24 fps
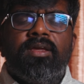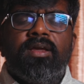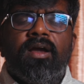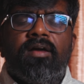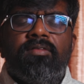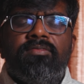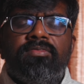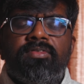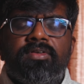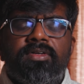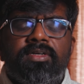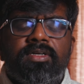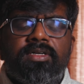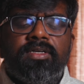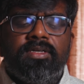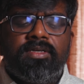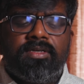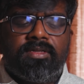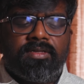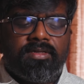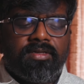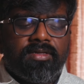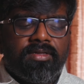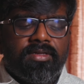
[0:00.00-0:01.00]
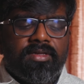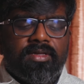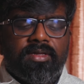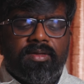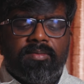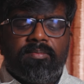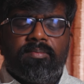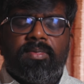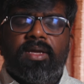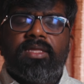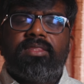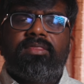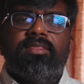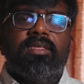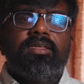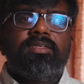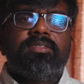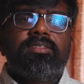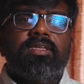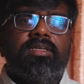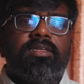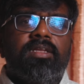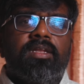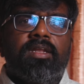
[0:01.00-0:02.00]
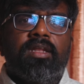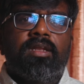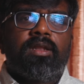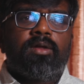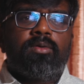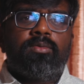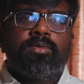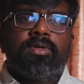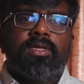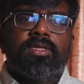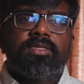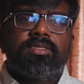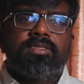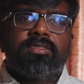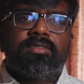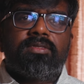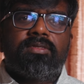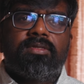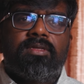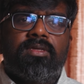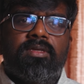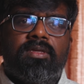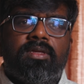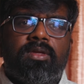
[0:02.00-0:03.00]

governed by things that are around us.